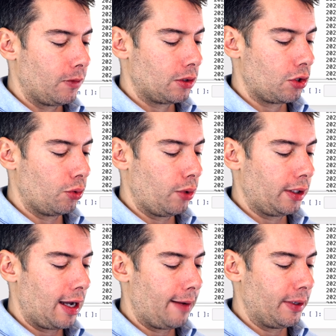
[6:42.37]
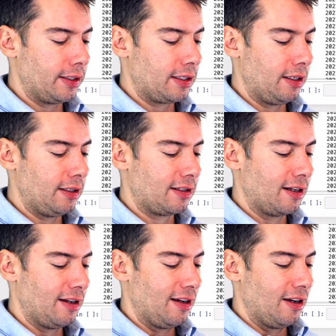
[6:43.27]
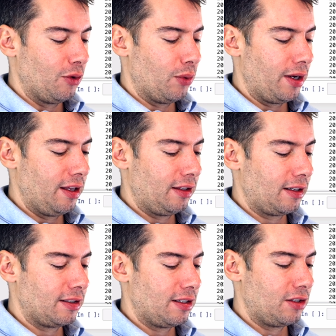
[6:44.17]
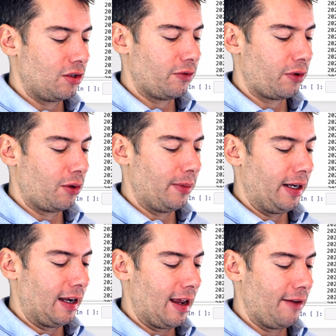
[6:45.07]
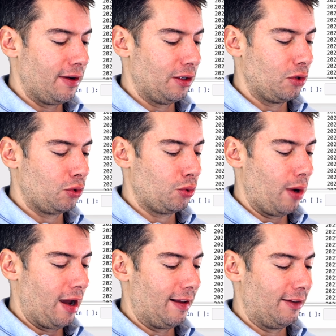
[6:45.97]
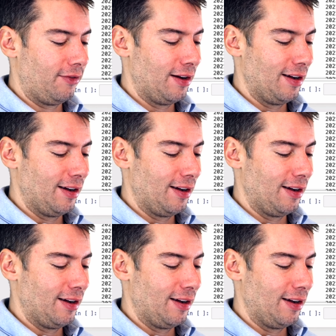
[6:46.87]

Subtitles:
So what happens is when they transition from 11 to 12,